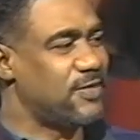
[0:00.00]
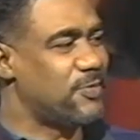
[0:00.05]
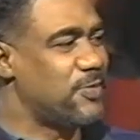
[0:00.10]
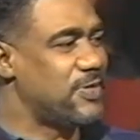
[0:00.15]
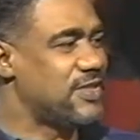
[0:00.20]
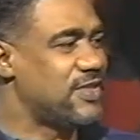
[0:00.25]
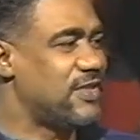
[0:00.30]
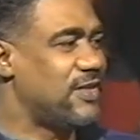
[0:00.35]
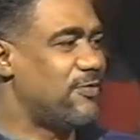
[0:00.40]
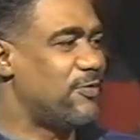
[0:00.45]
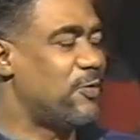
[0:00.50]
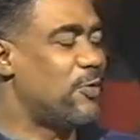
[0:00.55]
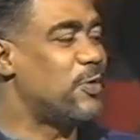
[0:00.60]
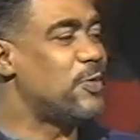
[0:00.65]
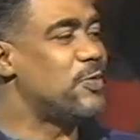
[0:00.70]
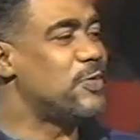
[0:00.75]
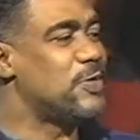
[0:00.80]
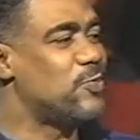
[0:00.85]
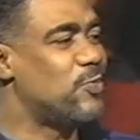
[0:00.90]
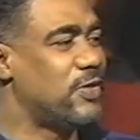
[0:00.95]
a question I've
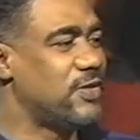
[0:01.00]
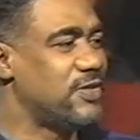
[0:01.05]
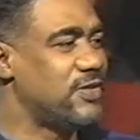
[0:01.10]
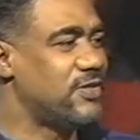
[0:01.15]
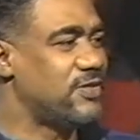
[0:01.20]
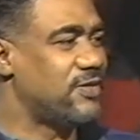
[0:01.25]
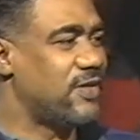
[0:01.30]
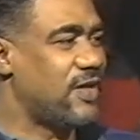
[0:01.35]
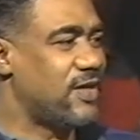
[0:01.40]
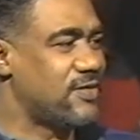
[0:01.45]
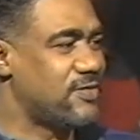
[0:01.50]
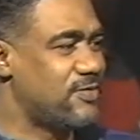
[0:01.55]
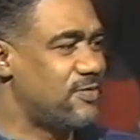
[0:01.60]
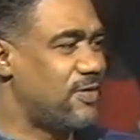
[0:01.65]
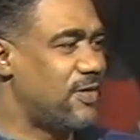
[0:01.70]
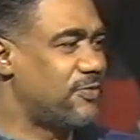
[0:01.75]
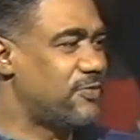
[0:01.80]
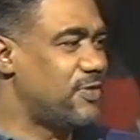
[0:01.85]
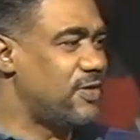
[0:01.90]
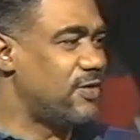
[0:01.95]
always wanted to ask
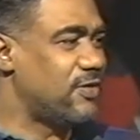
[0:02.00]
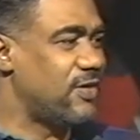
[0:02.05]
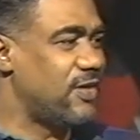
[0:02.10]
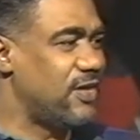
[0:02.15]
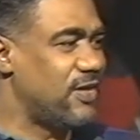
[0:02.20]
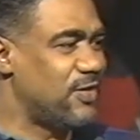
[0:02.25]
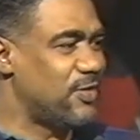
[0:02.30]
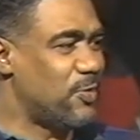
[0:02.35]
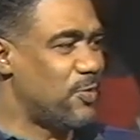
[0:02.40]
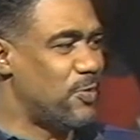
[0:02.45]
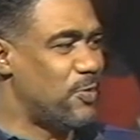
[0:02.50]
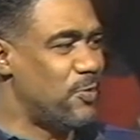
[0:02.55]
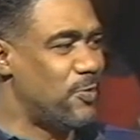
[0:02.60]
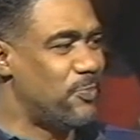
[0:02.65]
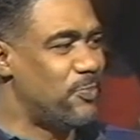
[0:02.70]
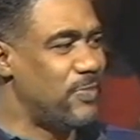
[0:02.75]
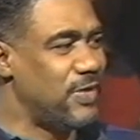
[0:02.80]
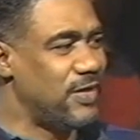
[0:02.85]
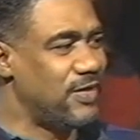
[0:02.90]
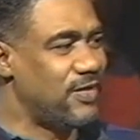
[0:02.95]
you after looking at our
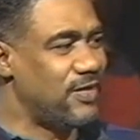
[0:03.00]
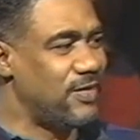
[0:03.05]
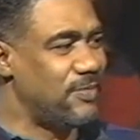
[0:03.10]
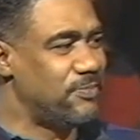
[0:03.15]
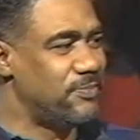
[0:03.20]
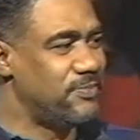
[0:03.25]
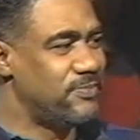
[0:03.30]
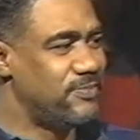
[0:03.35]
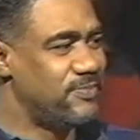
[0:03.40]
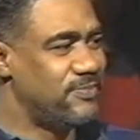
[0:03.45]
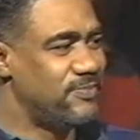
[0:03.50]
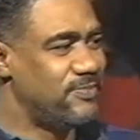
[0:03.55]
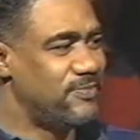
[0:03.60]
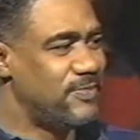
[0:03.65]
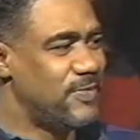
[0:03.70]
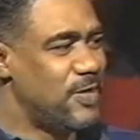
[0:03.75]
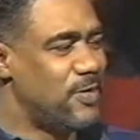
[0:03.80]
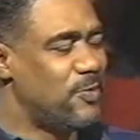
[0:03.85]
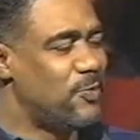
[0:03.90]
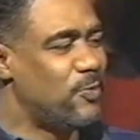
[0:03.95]
opening clip.
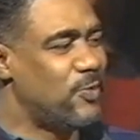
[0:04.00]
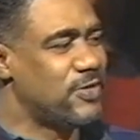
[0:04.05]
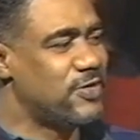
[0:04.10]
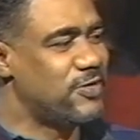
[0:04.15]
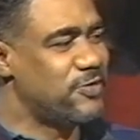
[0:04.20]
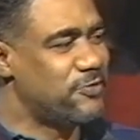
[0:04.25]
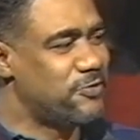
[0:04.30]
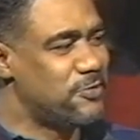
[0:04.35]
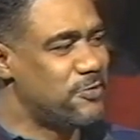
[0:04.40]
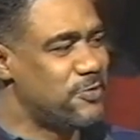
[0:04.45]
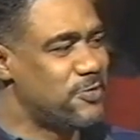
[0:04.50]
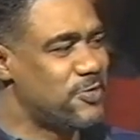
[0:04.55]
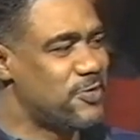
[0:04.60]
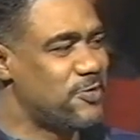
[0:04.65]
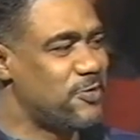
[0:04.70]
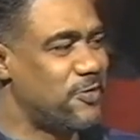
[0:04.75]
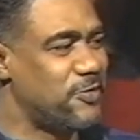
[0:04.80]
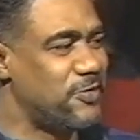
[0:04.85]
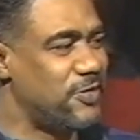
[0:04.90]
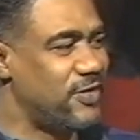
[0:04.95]
What's the true
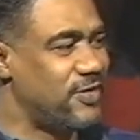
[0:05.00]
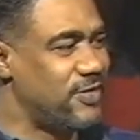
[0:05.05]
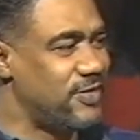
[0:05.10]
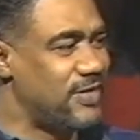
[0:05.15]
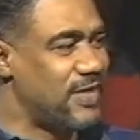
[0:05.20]
story on the